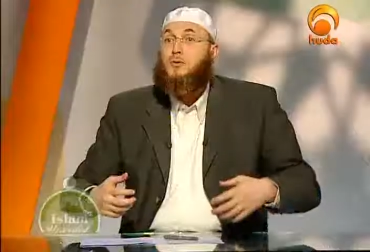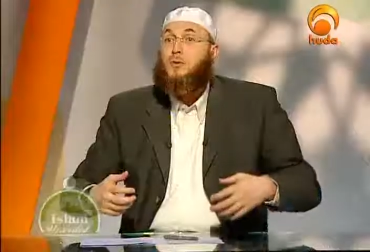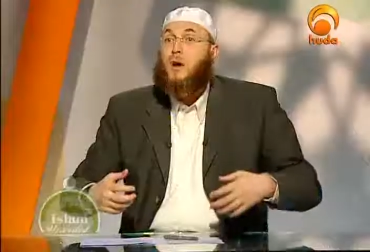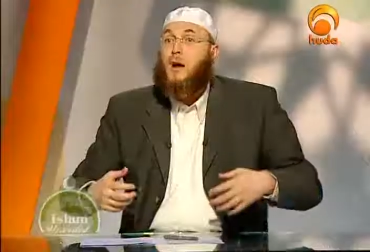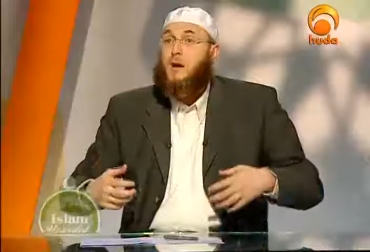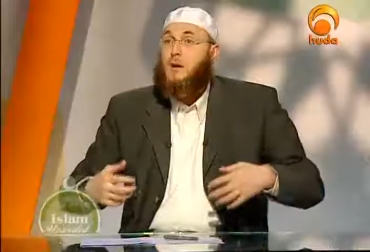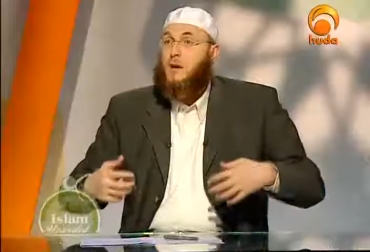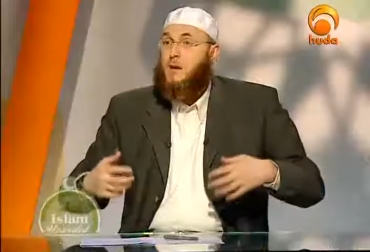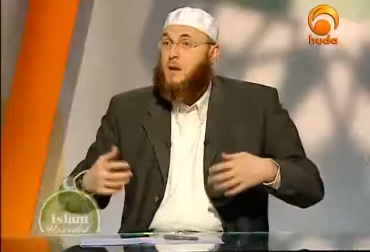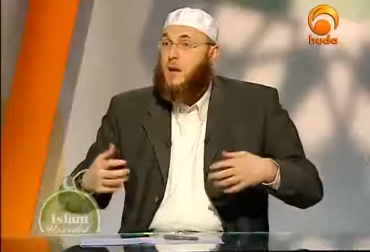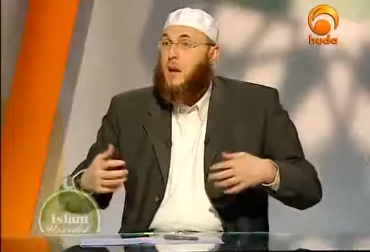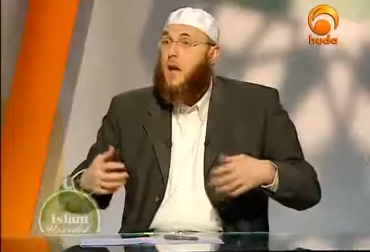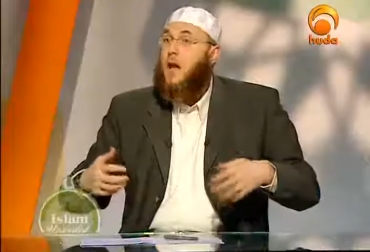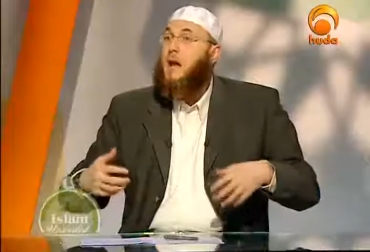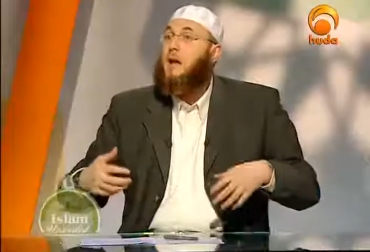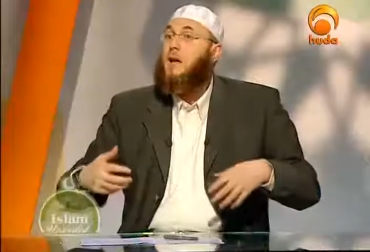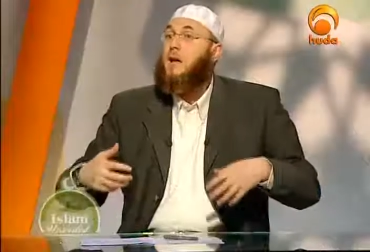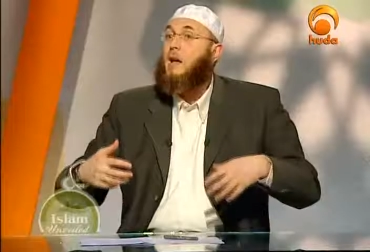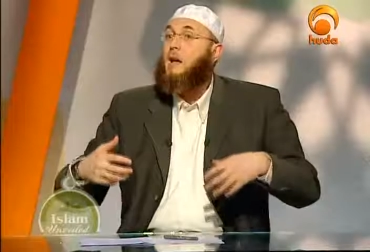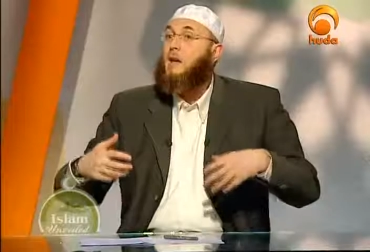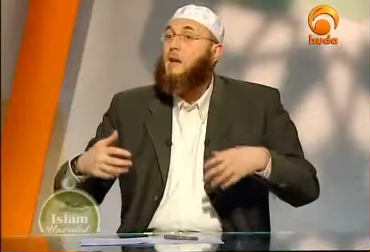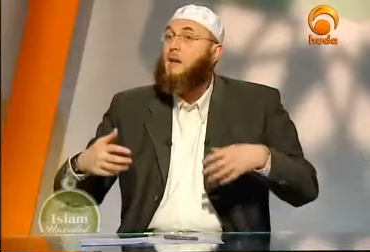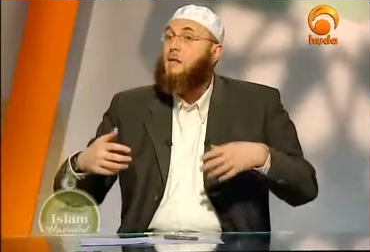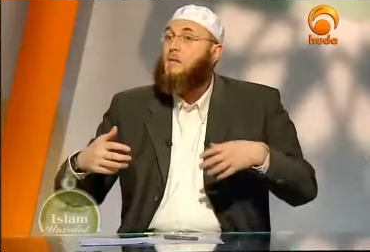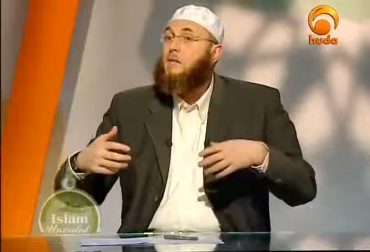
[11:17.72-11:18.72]
to
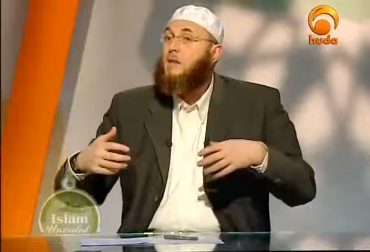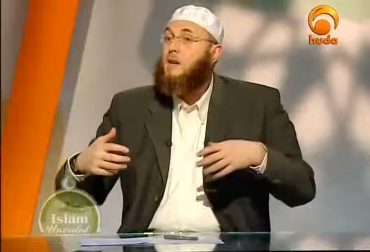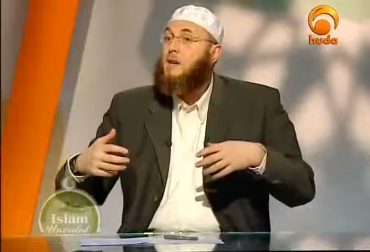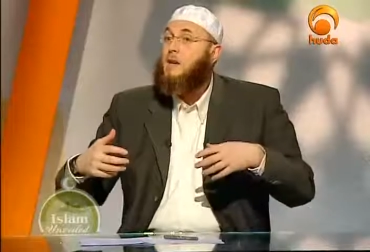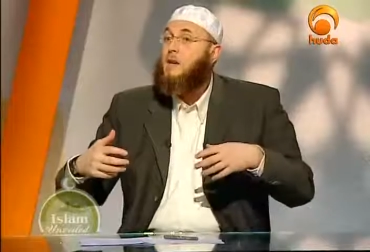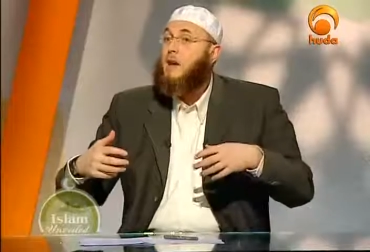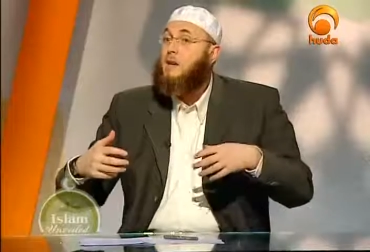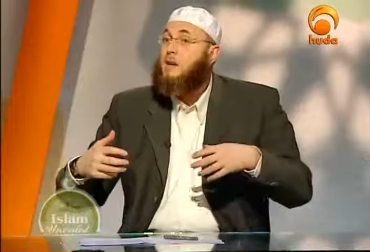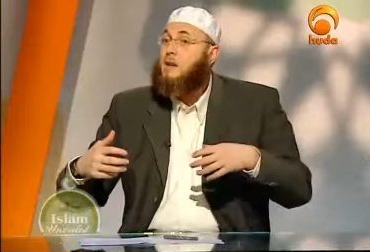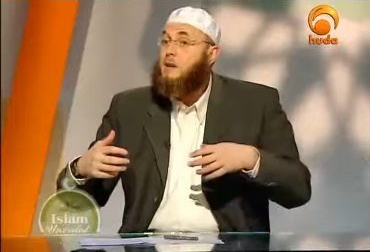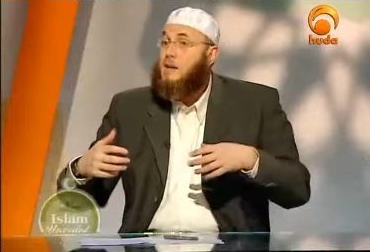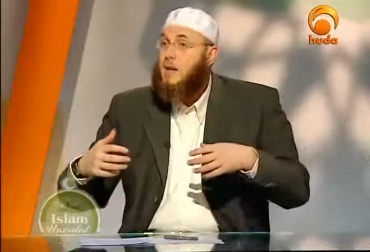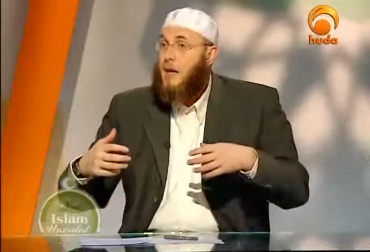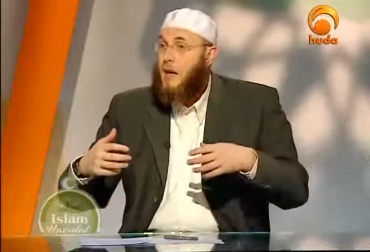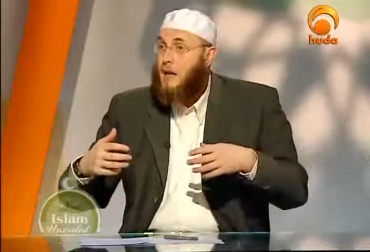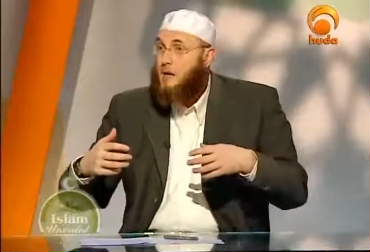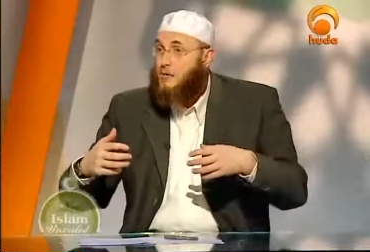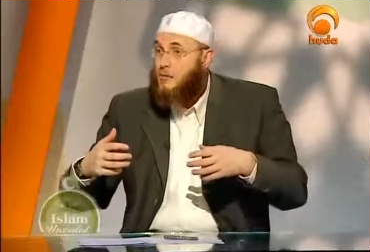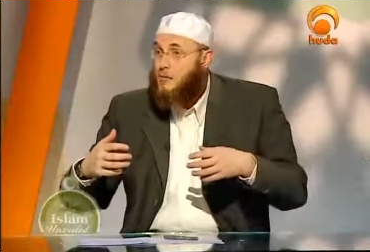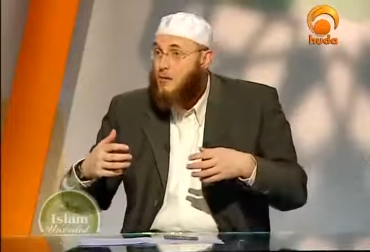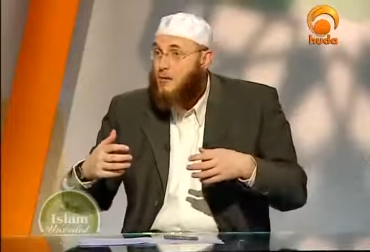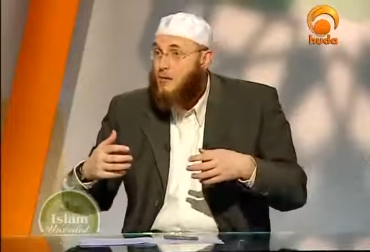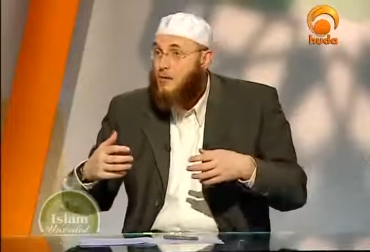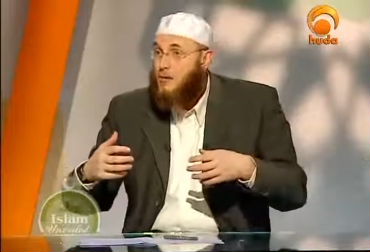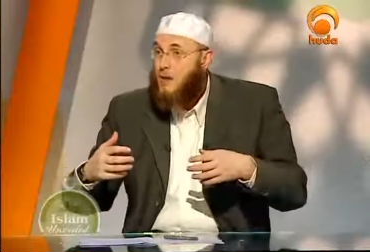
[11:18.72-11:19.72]
attack and invade other
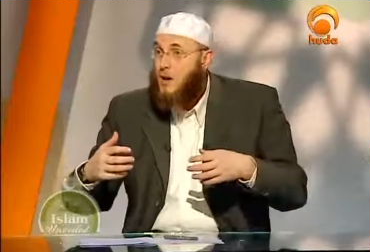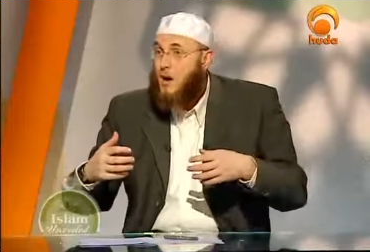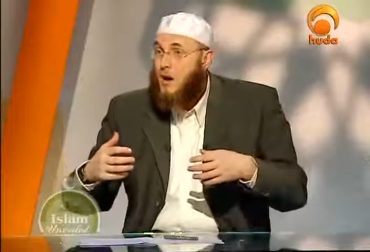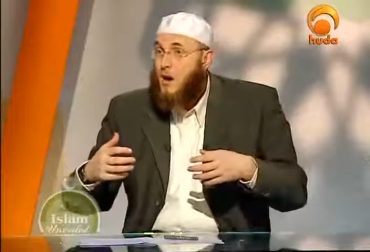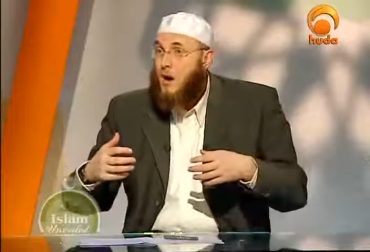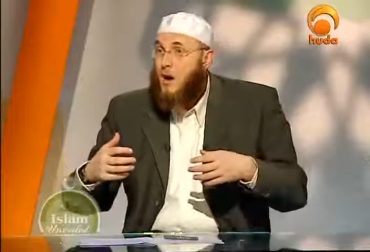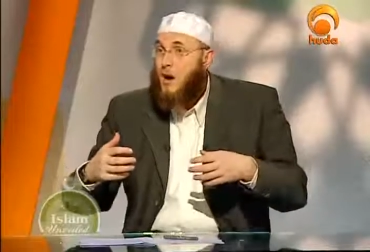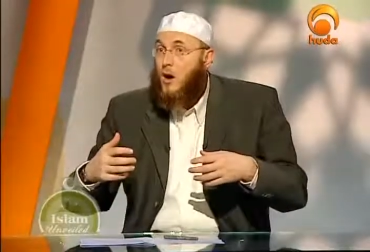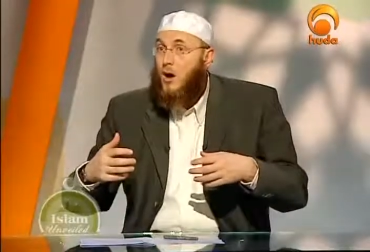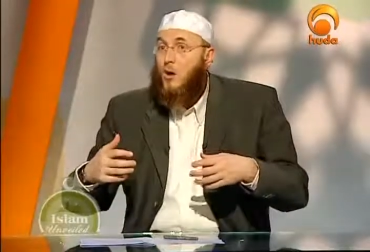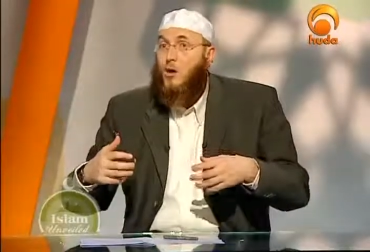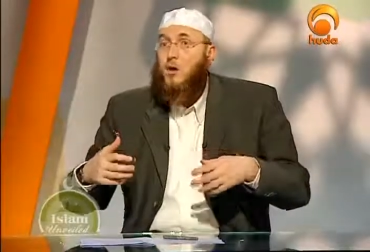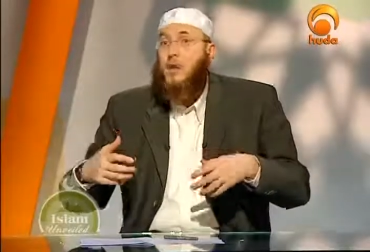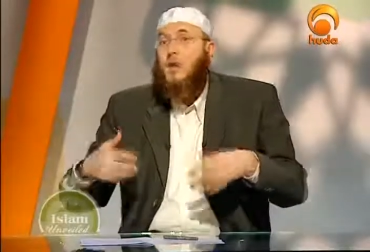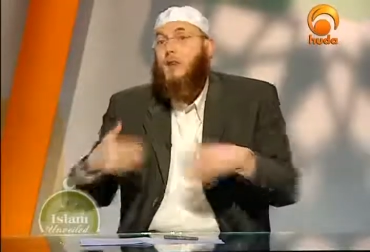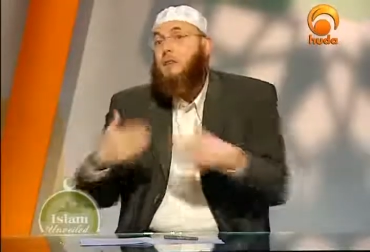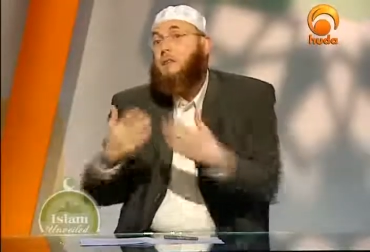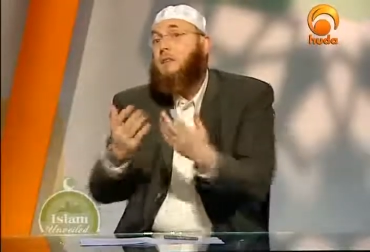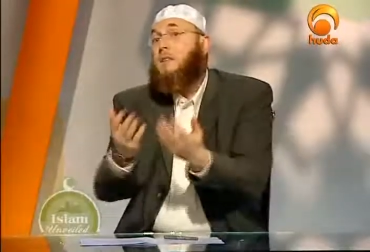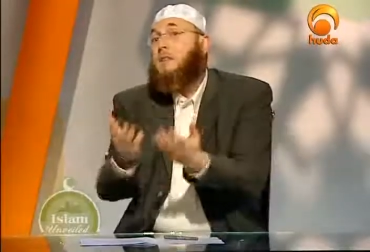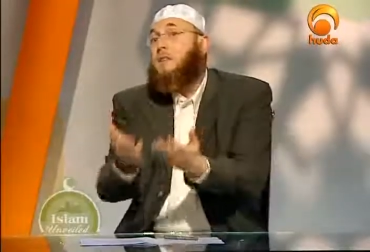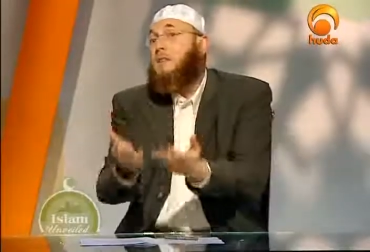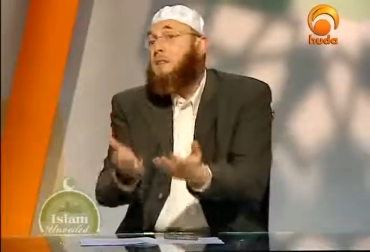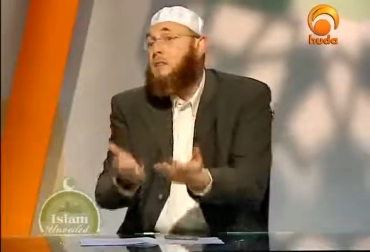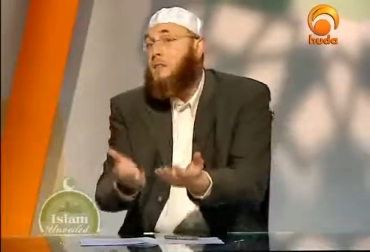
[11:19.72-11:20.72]
countries, or
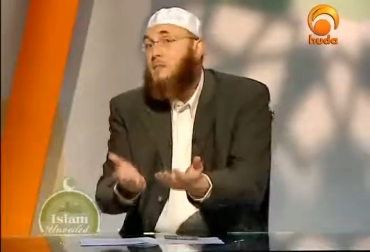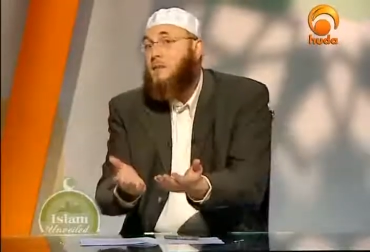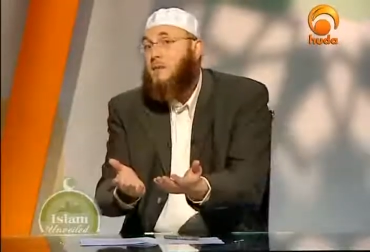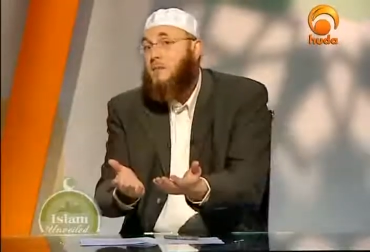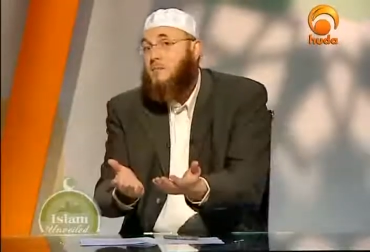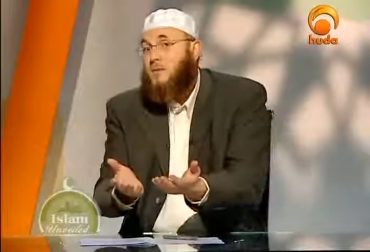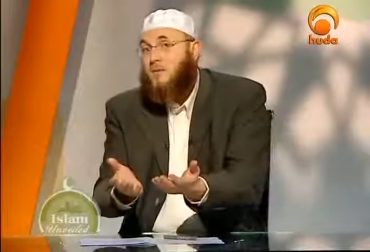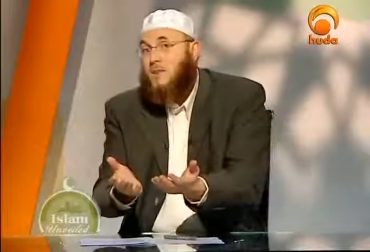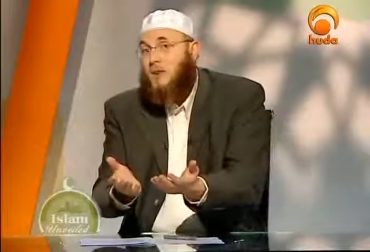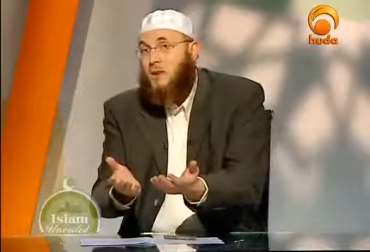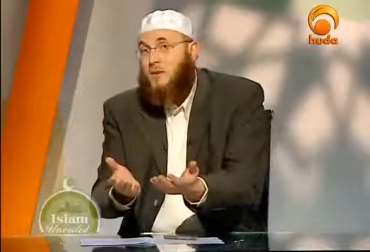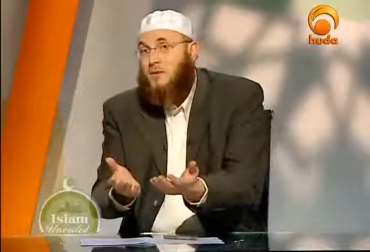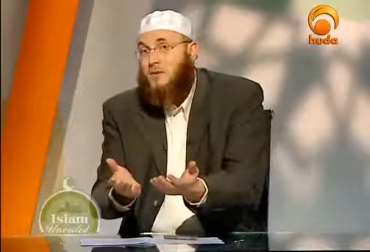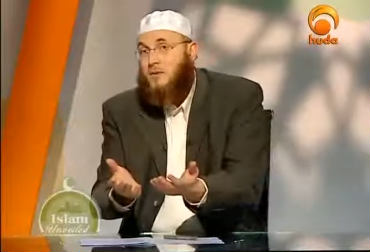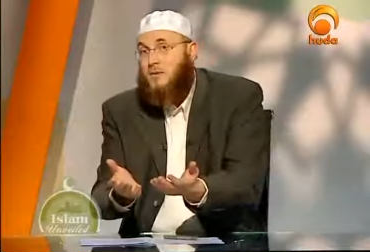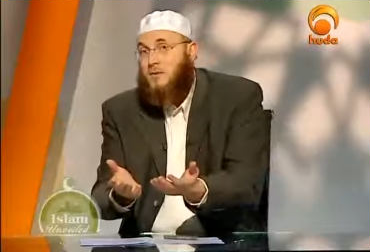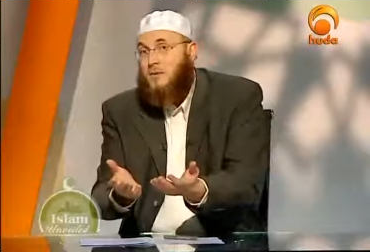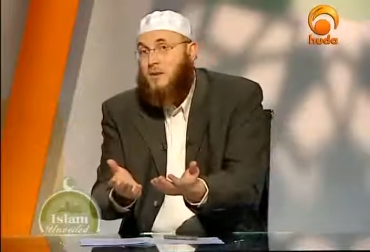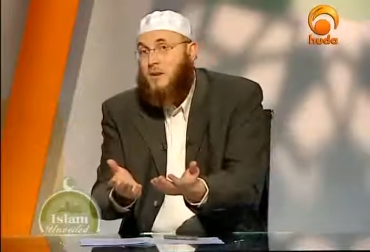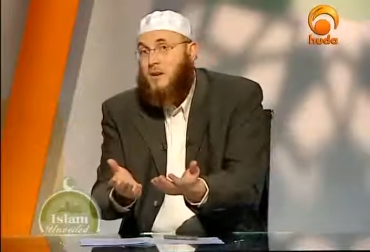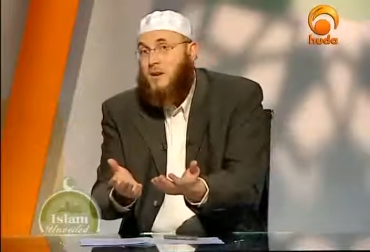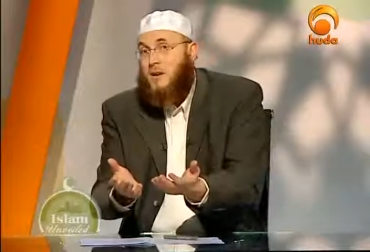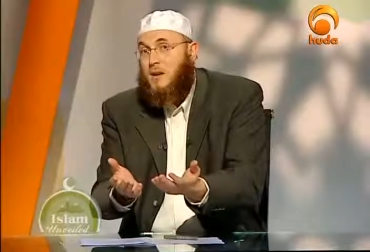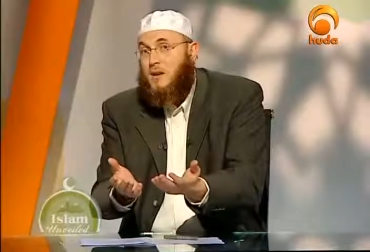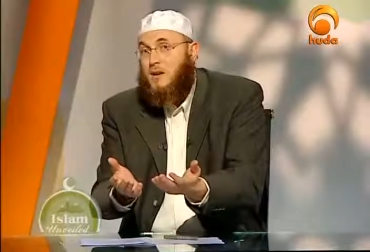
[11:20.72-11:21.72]
even defend
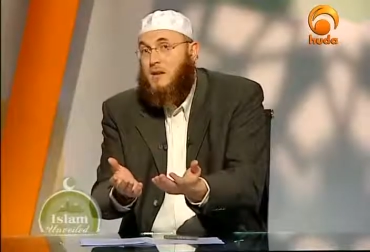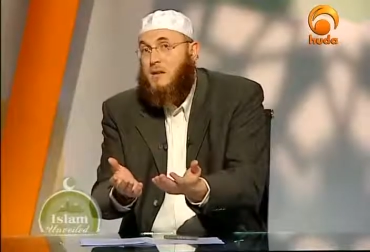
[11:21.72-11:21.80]
themselves,